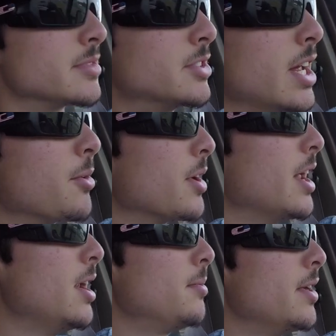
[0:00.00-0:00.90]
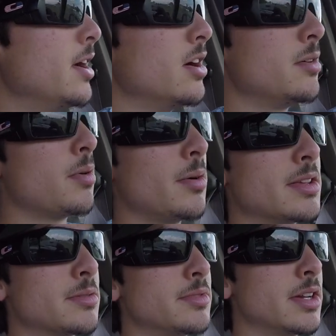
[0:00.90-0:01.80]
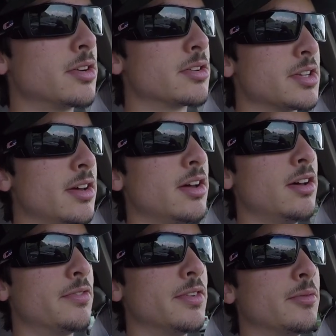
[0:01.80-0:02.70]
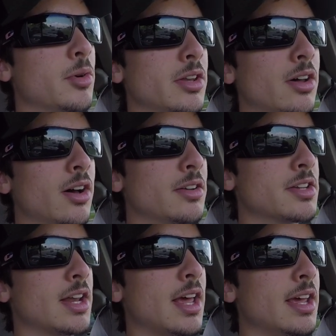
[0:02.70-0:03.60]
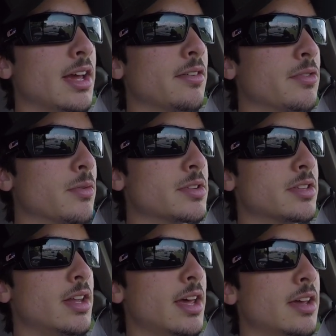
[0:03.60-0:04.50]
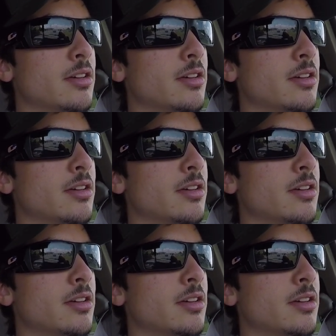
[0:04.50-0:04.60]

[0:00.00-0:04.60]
yeah, we're gonna head up there, probably get some dinner and stuff and whatnot, and just kind of hang out for the rest of the day.